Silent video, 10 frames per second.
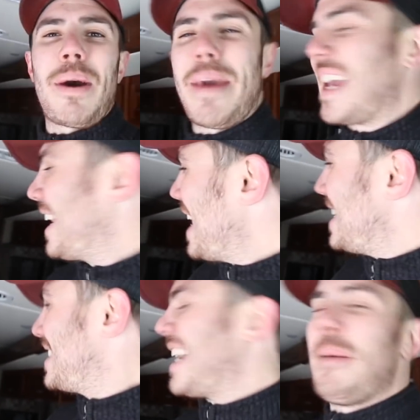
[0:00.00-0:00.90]
I make a
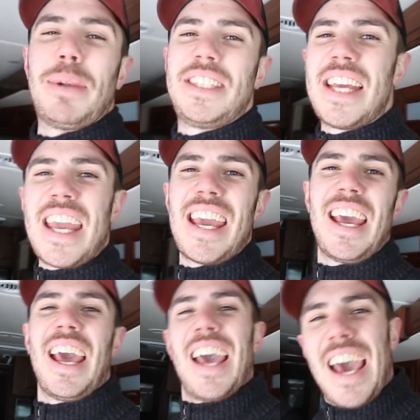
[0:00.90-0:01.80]
nice cup of tea
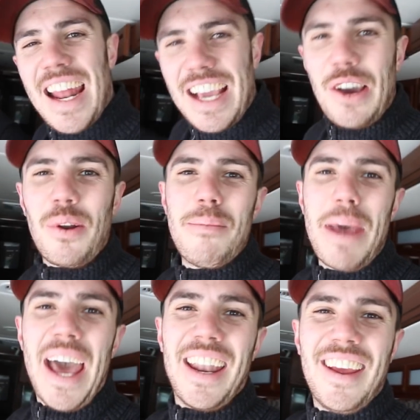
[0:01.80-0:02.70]
and I can go to
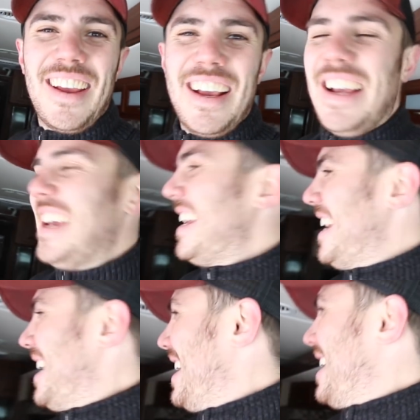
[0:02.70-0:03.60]
bed.
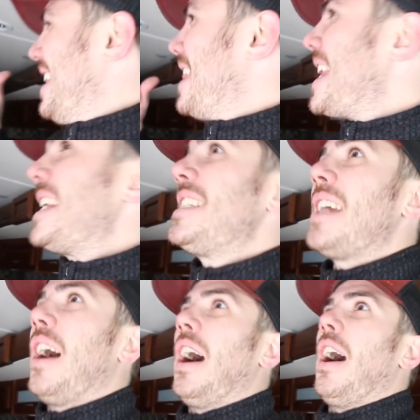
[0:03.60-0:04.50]
These
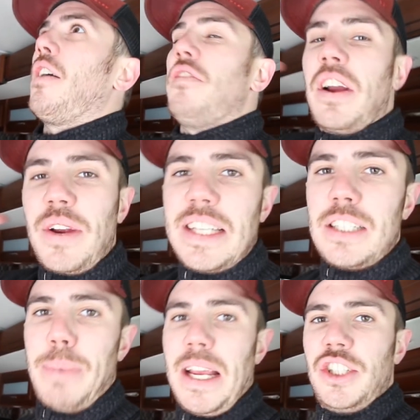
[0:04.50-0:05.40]
are very
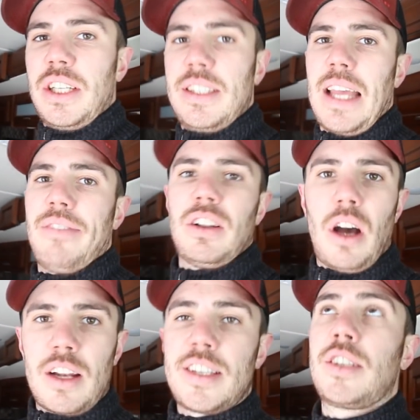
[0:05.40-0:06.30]
spacious. They have a
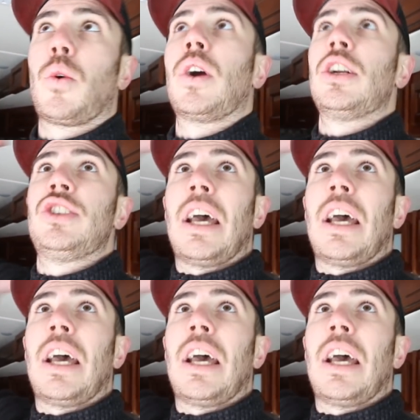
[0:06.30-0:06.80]
lot of storage.